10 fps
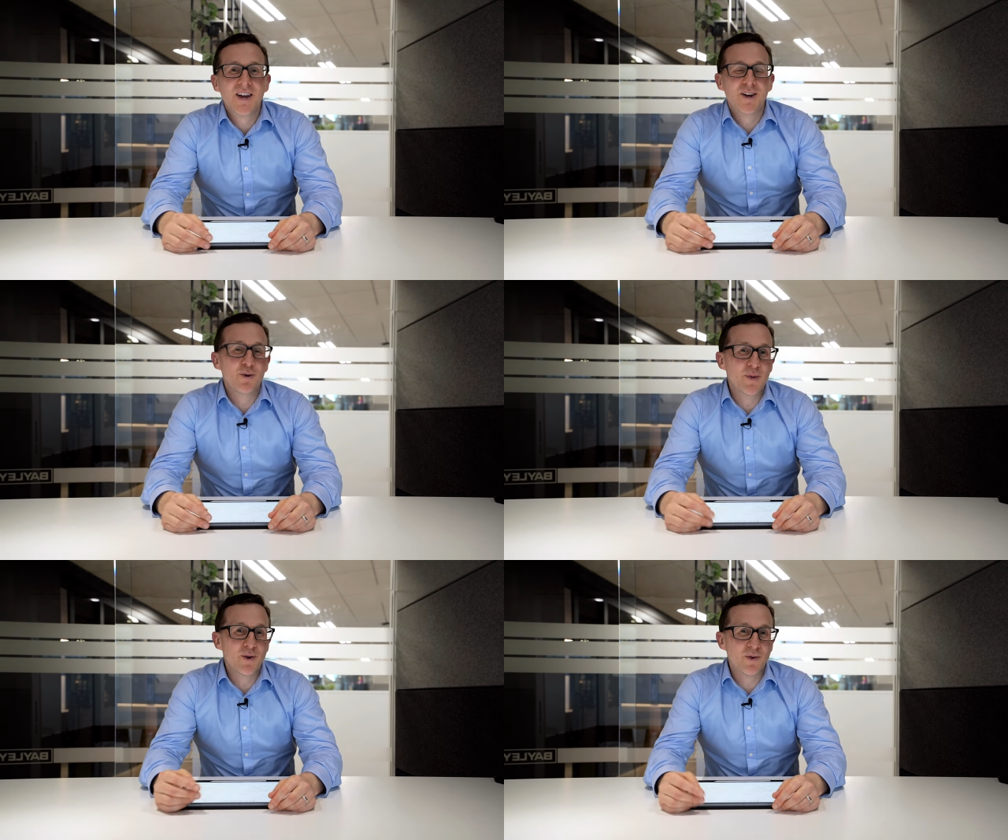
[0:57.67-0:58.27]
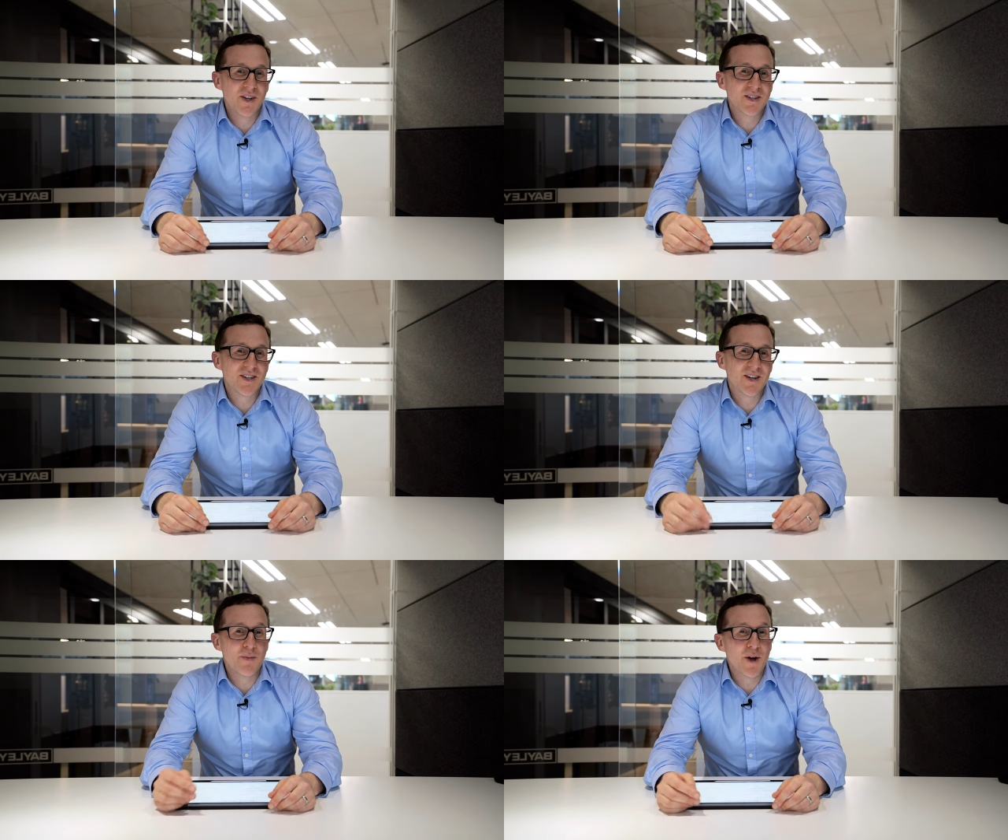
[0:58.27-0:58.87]
It'll be
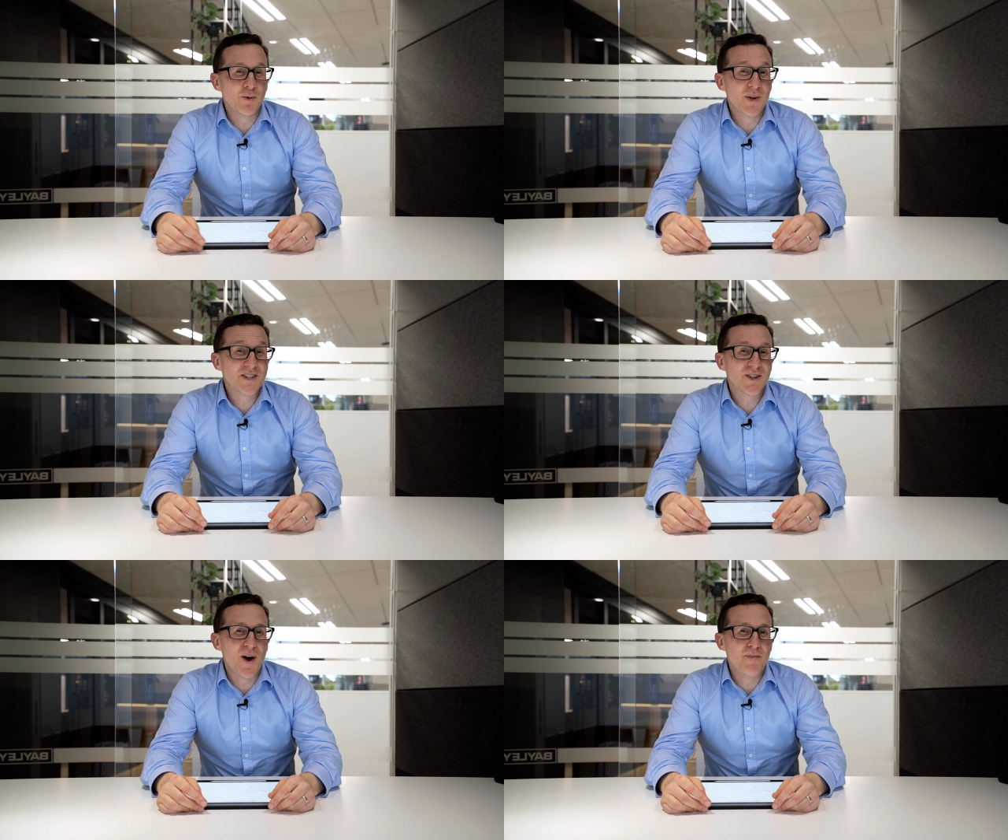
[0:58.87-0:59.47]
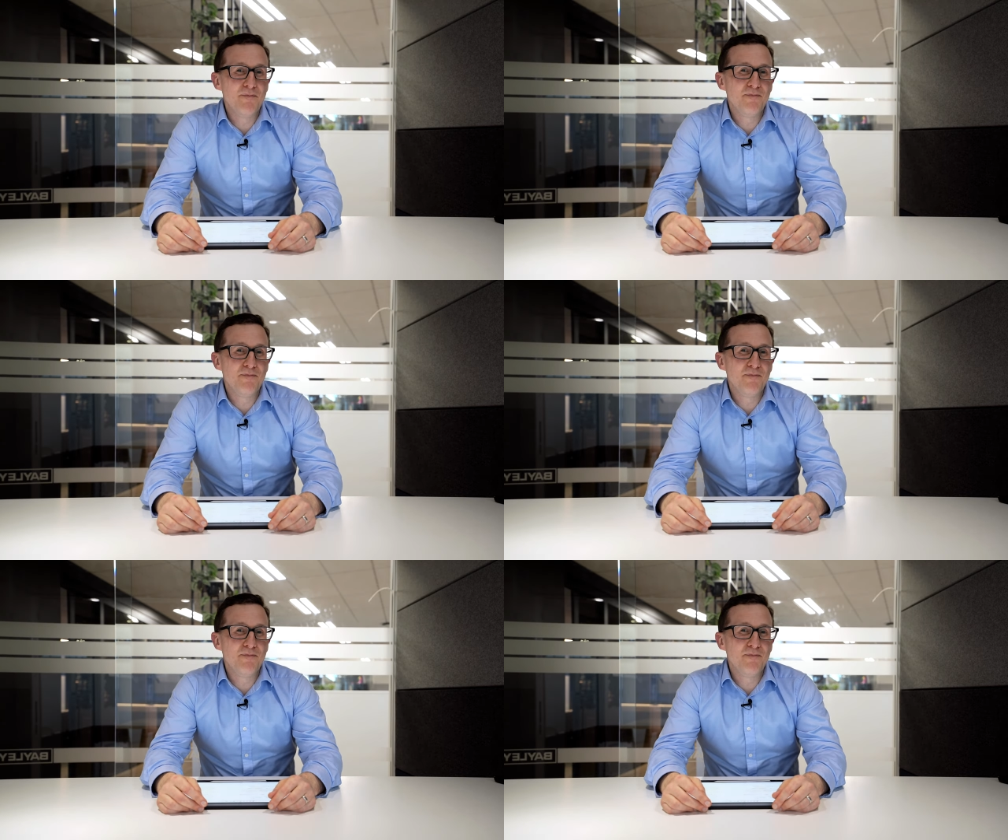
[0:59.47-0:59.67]
released in about a week's time.